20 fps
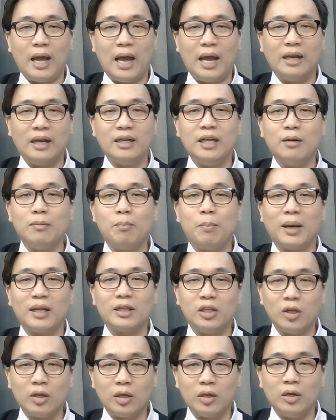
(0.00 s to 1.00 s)
and in
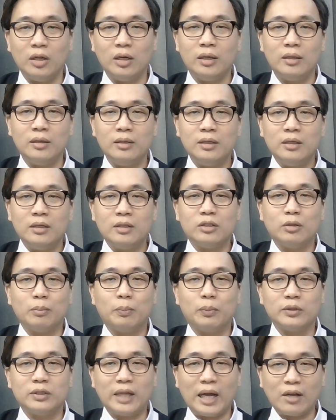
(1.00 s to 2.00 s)
particular the
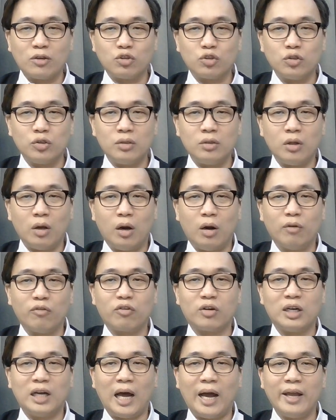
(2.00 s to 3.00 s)
protection
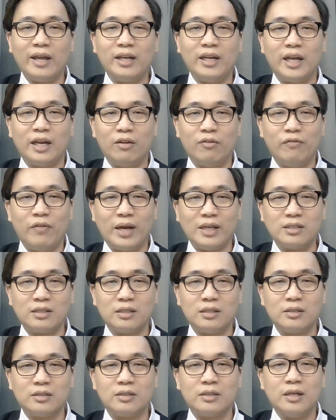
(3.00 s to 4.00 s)
of client and
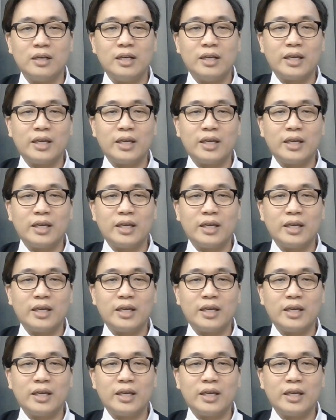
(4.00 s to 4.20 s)
investors,